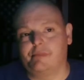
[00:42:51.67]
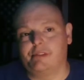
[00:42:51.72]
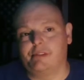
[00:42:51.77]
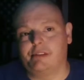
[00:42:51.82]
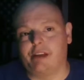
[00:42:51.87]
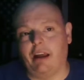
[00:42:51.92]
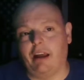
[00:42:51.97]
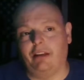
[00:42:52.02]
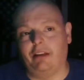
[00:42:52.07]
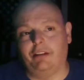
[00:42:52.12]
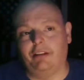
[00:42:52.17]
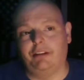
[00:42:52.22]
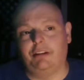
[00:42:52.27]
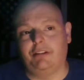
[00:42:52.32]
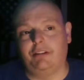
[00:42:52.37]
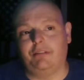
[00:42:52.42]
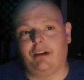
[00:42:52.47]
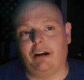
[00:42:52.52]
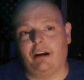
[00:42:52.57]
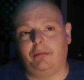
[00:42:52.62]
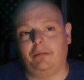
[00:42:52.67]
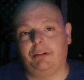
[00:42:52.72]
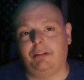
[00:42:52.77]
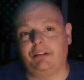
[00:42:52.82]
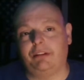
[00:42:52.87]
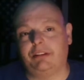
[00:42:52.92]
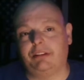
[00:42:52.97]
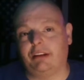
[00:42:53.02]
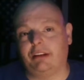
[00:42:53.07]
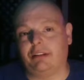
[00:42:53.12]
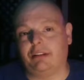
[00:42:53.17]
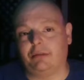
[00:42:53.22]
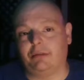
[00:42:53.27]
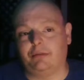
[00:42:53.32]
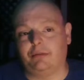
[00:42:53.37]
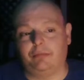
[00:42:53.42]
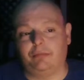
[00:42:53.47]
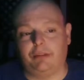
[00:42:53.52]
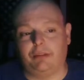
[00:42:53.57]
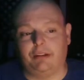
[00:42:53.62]
dial in your environment, get
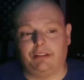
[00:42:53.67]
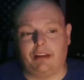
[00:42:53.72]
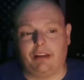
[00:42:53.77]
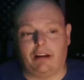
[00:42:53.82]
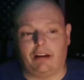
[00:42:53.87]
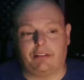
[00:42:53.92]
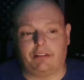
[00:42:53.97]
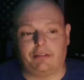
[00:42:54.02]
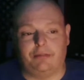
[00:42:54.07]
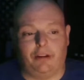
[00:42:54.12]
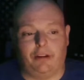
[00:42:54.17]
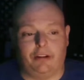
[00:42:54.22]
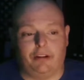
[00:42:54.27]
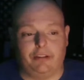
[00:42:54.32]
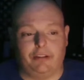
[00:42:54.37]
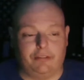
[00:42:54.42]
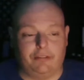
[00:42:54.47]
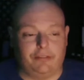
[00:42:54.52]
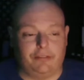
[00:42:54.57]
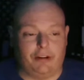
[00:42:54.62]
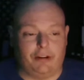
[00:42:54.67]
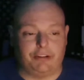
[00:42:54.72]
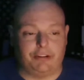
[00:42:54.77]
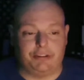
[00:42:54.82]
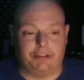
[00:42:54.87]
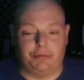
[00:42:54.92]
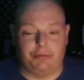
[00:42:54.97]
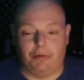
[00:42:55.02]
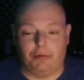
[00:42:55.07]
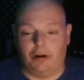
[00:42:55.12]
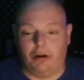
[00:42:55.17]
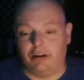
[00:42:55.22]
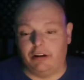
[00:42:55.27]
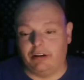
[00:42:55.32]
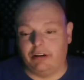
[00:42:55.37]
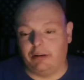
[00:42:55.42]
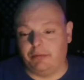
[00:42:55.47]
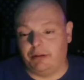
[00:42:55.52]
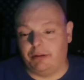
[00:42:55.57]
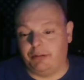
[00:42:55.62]
the exact flushes you want.
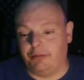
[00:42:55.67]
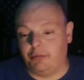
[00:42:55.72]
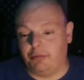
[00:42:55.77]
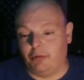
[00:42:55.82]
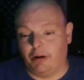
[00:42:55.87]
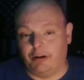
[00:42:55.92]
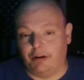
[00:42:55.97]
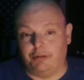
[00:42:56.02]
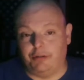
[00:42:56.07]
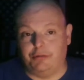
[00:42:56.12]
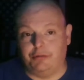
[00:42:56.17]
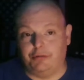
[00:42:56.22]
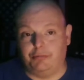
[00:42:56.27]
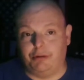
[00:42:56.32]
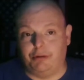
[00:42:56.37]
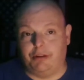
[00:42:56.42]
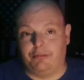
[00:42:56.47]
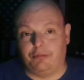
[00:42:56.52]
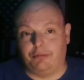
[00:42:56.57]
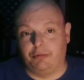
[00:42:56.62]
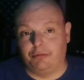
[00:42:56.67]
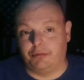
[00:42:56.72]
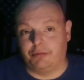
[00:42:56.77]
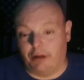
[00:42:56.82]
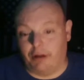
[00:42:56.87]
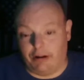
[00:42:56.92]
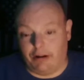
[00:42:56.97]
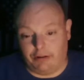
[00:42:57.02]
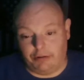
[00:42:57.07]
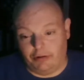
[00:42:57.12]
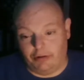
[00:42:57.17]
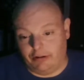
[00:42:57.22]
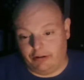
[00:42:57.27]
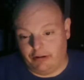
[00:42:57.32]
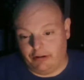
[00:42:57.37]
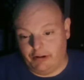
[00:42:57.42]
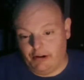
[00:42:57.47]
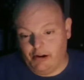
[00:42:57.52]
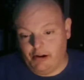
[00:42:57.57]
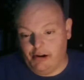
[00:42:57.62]
I mean, if you want huge, big fruits, great, do it.
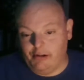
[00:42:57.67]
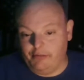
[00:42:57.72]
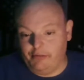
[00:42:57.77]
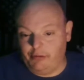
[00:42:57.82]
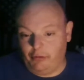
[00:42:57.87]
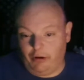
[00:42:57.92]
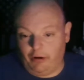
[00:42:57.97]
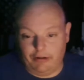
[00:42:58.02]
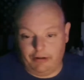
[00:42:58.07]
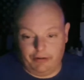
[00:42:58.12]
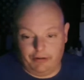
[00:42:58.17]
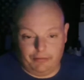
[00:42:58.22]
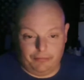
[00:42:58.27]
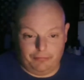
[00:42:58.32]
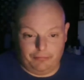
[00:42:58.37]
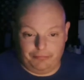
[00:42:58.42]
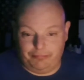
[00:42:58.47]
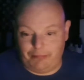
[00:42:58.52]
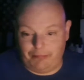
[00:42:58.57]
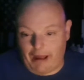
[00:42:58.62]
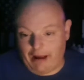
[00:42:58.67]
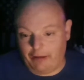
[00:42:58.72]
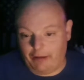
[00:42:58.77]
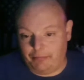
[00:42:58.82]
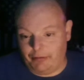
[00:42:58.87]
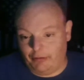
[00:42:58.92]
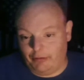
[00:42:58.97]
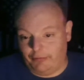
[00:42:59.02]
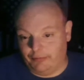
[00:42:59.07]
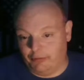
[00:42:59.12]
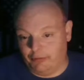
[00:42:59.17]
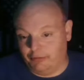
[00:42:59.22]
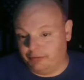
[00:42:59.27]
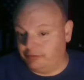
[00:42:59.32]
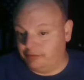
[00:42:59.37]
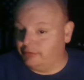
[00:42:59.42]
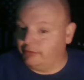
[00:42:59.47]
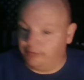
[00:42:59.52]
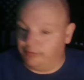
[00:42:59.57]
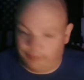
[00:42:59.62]
If you want bag of peel
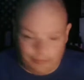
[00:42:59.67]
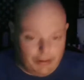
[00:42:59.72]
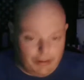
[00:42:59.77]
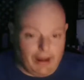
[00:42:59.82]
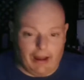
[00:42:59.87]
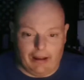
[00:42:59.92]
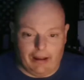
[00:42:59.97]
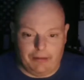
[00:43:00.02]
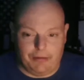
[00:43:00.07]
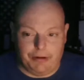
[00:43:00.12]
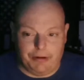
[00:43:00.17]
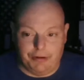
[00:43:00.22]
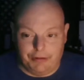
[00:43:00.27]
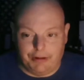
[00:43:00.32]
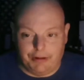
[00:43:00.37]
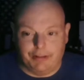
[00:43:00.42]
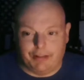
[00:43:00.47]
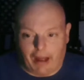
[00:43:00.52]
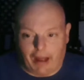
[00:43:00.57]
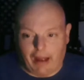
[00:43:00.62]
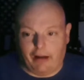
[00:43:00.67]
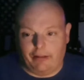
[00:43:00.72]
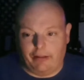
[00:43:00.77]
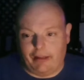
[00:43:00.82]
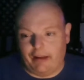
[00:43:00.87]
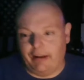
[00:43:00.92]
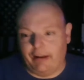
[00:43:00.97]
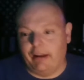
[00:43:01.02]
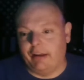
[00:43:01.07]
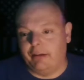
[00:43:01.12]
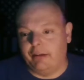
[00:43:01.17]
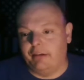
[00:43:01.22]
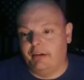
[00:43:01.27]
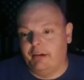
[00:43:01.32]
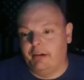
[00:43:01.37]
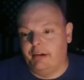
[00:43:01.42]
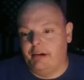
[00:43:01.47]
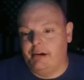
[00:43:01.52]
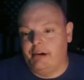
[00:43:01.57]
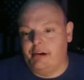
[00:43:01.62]
fruits, do that. I mean, you can dial that in
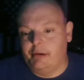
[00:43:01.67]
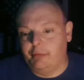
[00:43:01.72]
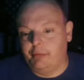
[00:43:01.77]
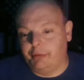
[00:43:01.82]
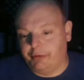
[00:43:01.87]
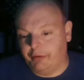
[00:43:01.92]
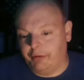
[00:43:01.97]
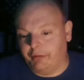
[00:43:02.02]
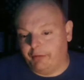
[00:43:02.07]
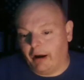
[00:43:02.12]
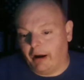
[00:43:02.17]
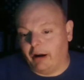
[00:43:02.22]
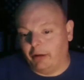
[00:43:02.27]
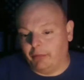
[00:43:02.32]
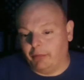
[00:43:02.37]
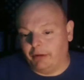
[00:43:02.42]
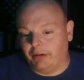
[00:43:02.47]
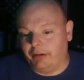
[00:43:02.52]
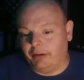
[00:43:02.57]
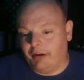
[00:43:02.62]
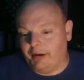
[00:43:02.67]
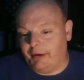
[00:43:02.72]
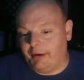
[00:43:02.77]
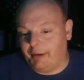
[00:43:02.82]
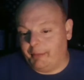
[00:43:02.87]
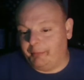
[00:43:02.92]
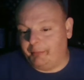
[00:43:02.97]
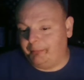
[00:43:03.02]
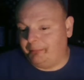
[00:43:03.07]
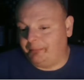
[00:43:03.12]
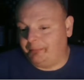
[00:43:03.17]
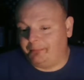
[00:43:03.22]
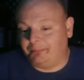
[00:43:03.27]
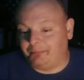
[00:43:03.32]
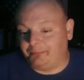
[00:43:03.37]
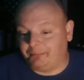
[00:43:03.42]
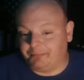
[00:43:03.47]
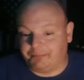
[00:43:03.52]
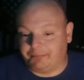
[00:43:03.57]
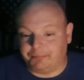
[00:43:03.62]
with your environment.
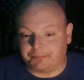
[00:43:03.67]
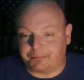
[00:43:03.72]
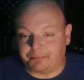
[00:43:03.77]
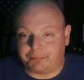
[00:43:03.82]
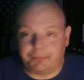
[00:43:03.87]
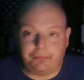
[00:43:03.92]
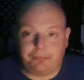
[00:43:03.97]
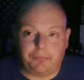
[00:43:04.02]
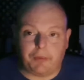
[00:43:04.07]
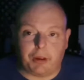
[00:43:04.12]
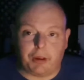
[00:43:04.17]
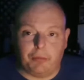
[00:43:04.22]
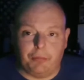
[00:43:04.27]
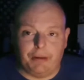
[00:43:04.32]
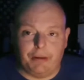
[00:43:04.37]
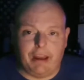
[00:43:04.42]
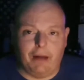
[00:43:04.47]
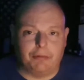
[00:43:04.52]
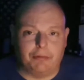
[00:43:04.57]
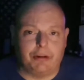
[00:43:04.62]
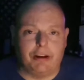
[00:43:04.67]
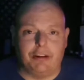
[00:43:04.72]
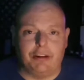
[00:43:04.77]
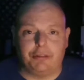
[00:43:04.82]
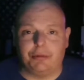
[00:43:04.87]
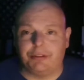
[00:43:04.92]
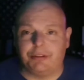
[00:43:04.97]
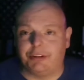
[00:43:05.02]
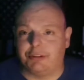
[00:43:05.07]
But yeah, I'm trying to twist